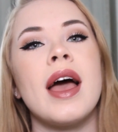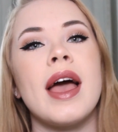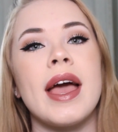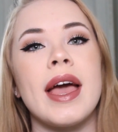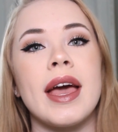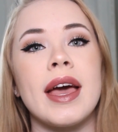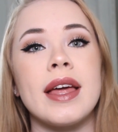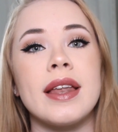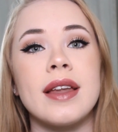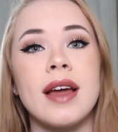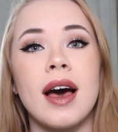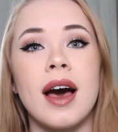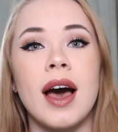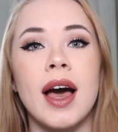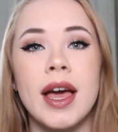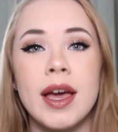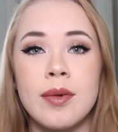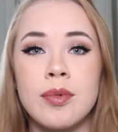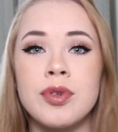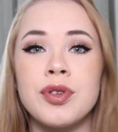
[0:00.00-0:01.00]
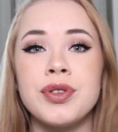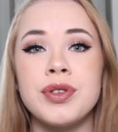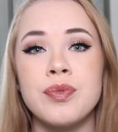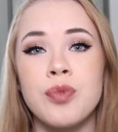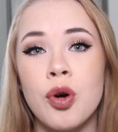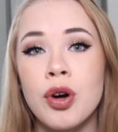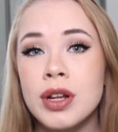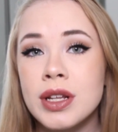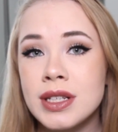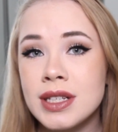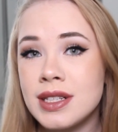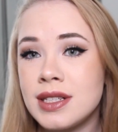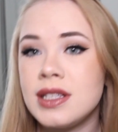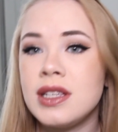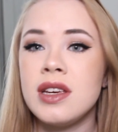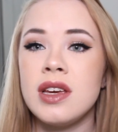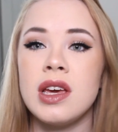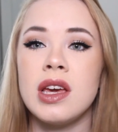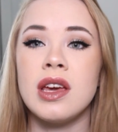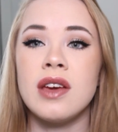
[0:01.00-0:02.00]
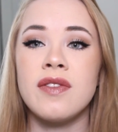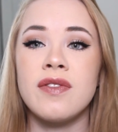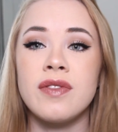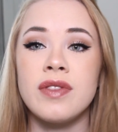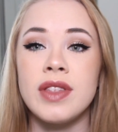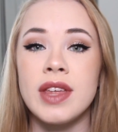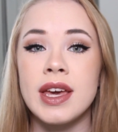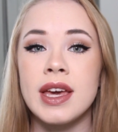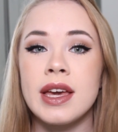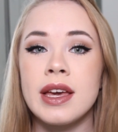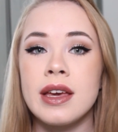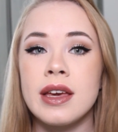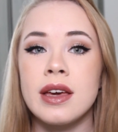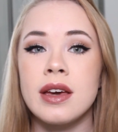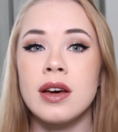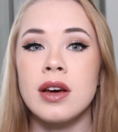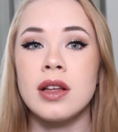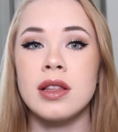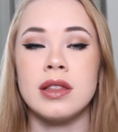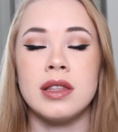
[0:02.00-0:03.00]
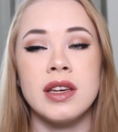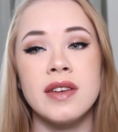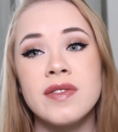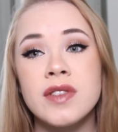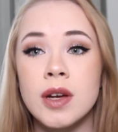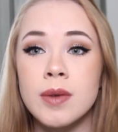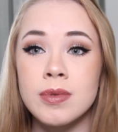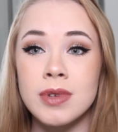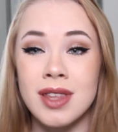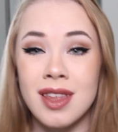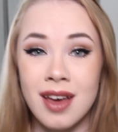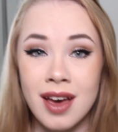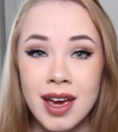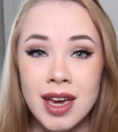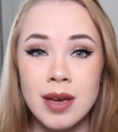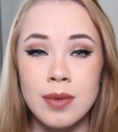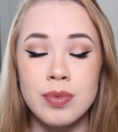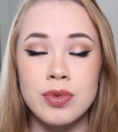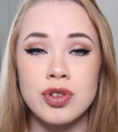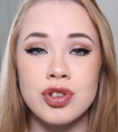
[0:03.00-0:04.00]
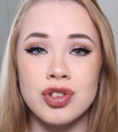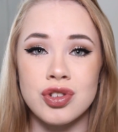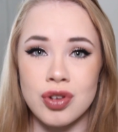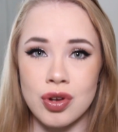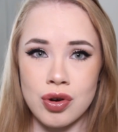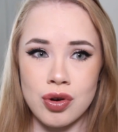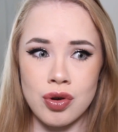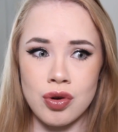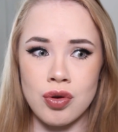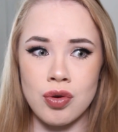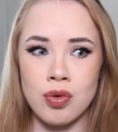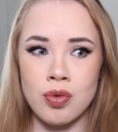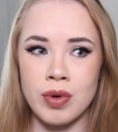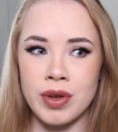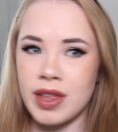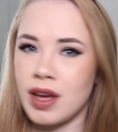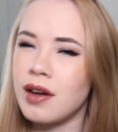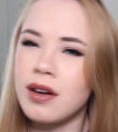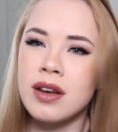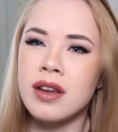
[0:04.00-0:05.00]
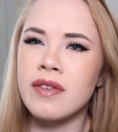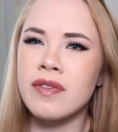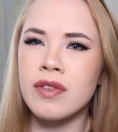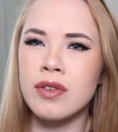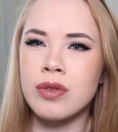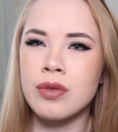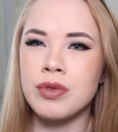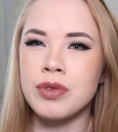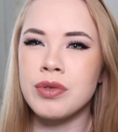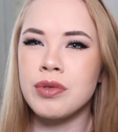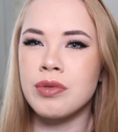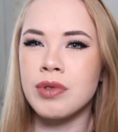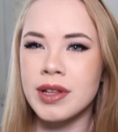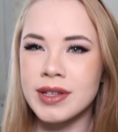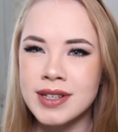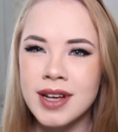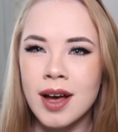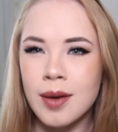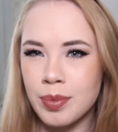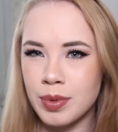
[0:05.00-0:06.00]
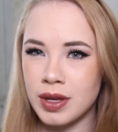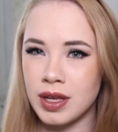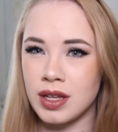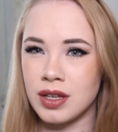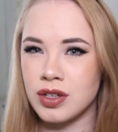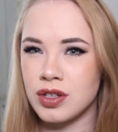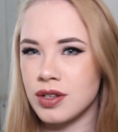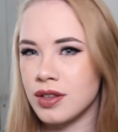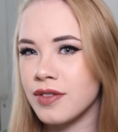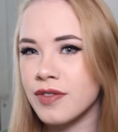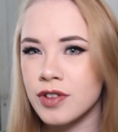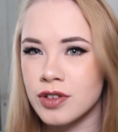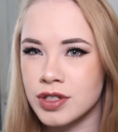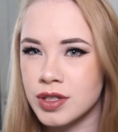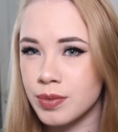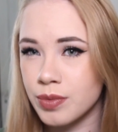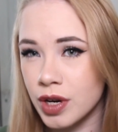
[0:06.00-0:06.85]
and I wanted to see if they lived up to the hype. So without any further ado, let's hop into the first